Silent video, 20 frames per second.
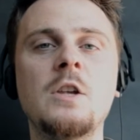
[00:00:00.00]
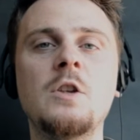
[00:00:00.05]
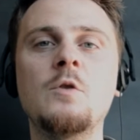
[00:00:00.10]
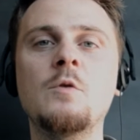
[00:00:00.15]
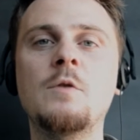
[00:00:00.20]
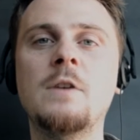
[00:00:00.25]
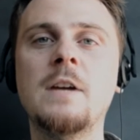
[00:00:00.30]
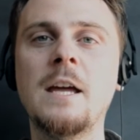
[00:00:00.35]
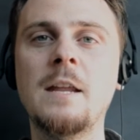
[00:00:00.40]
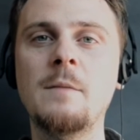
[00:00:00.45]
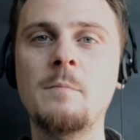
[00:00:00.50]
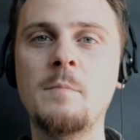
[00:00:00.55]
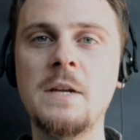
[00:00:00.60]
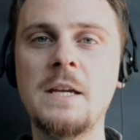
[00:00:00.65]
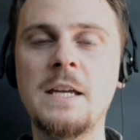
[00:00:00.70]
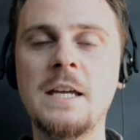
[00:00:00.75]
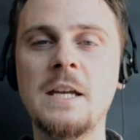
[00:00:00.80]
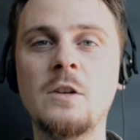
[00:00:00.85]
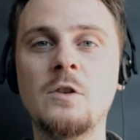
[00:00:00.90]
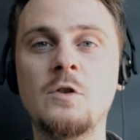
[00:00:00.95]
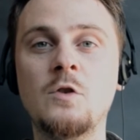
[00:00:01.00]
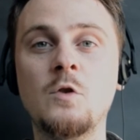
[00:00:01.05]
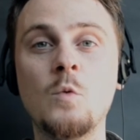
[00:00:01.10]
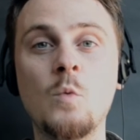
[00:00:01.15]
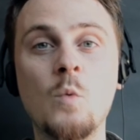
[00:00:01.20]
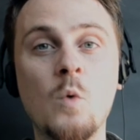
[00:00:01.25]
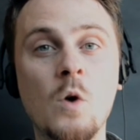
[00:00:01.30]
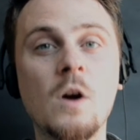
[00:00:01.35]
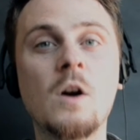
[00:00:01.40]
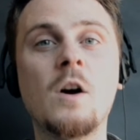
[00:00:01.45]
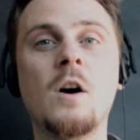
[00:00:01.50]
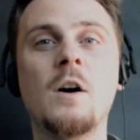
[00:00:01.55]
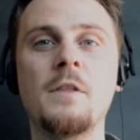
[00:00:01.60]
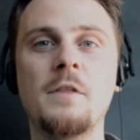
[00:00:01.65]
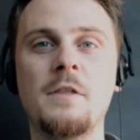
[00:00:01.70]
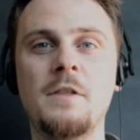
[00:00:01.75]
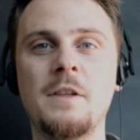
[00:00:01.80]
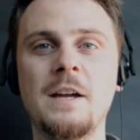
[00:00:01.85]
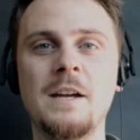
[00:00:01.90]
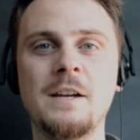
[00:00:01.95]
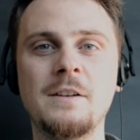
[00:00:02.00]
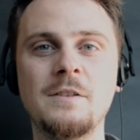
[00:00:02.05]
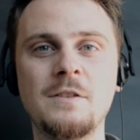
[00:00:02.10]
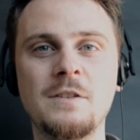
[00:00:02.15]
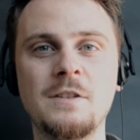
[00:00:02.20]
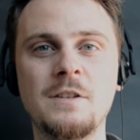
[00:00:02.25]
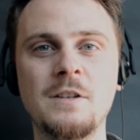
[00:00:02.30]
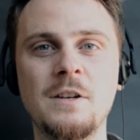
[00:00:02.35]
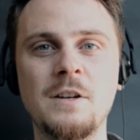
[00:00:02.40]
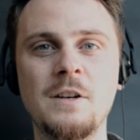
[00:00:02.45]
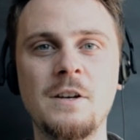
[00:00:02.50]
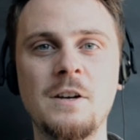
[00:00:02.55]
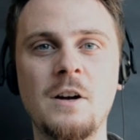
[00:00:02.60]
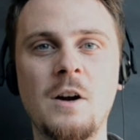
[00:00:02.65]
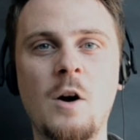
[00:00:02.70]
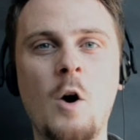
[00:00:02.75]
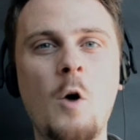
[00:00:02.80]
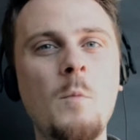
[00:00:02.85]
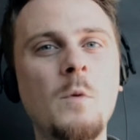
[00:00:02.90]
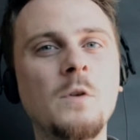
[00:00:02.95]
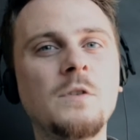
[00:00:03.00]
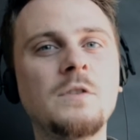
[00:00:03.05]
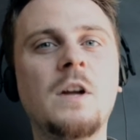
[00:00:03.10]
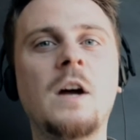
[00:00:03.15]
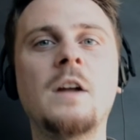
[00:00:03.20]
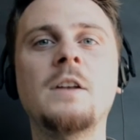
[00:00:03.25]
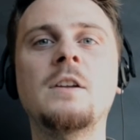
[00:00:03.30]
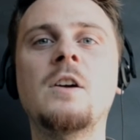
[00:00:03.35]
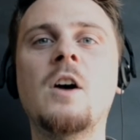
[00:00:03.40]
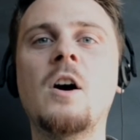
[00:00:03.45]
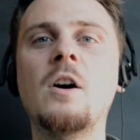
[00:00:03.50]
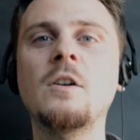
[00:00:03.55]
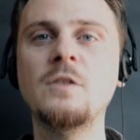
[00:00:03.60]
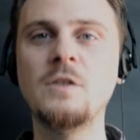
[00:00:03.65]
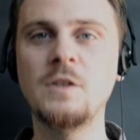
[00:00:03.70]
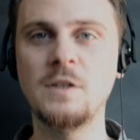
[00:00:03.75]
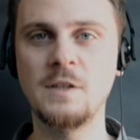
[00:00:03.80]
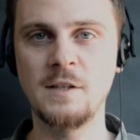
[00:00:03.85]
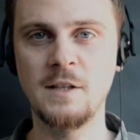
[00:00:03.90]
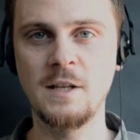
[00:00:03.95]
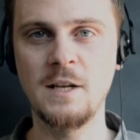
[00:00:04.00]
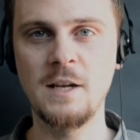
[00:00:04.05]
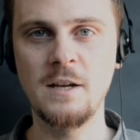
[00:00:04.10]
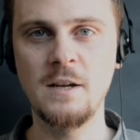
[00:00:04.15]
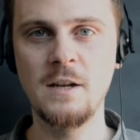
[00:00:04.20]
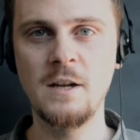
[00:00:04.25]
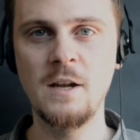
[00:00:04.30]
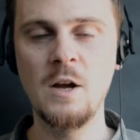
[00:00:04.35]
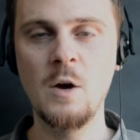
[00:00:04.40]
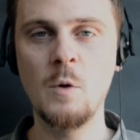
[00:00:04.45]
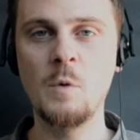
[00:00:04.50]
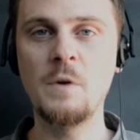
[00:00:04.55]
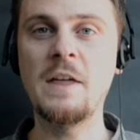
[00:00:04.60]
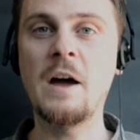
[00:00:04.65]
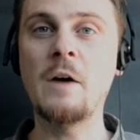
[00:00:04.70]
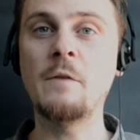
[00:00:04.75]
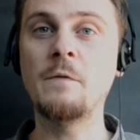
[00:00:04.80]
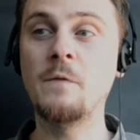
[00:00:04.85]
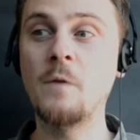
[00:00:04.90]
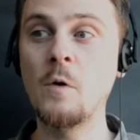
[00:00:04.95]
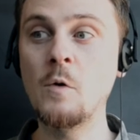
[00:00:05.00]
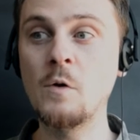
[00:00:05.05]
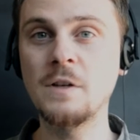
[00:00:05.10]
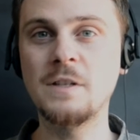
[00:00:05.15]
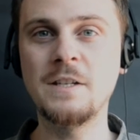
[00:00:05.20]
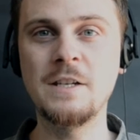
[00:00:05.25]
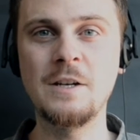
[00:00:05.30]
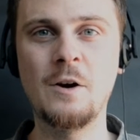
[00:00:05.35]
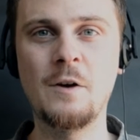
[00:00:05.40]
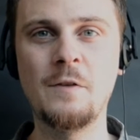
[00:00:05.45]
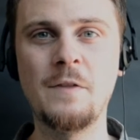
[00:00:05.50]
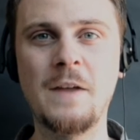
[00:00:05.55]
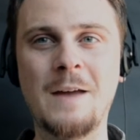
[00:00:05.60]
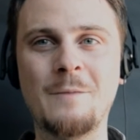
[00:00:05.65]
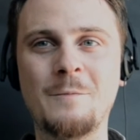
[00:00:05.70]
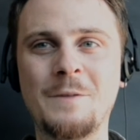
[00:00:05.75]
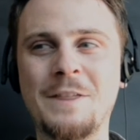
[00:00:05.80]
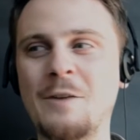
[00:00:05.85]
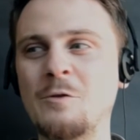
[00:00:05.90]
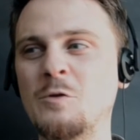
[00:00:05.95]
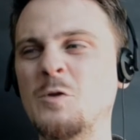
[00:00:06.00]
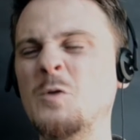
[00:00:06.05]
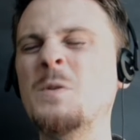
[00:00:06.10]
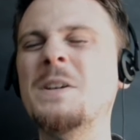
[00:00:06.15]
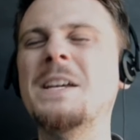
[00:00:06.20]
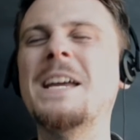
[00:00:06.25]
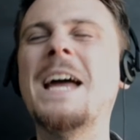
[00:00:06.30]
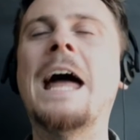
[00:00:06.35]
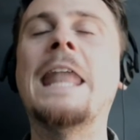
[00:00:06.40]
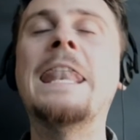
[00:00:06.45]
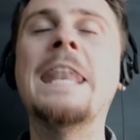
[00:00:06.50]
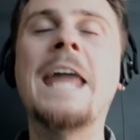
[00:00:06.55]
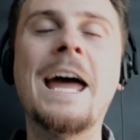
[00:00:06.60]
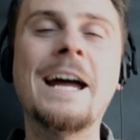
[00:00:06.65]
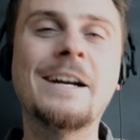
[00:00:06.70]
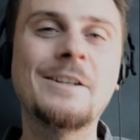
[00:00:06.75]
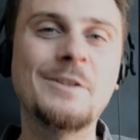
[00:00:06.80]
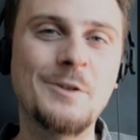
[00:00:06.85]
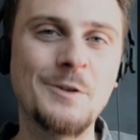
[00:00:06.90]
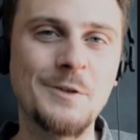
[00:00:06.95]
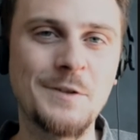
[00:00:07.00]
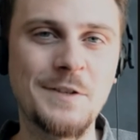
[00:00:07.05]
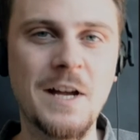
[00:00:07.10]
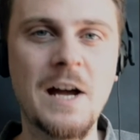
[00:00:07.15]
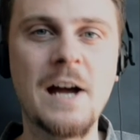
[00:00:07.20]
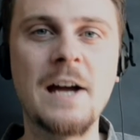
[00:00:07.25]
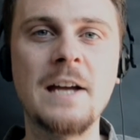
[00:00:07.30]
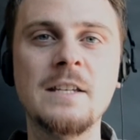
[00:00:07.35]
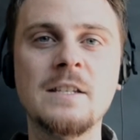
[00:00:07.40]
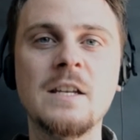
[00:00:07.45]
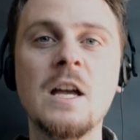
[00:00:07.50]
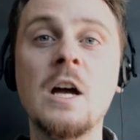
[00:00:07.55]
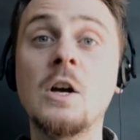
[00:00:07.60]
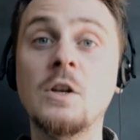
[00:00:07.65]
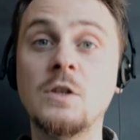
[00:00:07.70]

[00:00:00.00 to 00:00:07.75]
you can begin to work on things almost unconsciously without focusing on that, without doing an exercise.